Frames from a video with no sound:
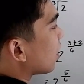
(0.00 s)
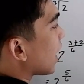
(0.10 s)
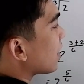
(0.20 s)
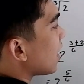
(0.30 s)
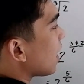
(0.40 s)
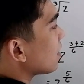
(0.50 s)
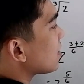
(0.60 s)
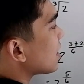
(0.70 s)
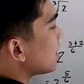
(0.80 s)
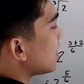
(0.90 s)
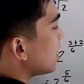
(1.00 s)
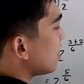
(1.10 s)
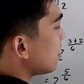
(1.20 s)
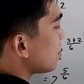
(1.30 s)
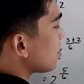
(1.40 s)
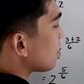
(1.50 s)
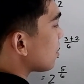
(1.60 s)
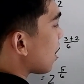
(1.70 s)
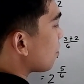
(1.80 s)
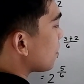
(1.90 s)
Get the LCD, so
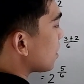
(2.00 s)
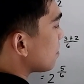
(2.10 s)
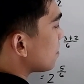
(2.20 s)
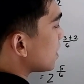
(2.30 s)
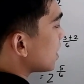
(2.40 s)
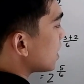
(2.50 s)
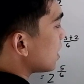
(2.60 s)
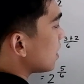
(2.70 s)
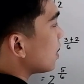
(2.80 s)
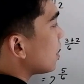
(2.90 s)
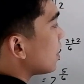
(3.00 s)
that will be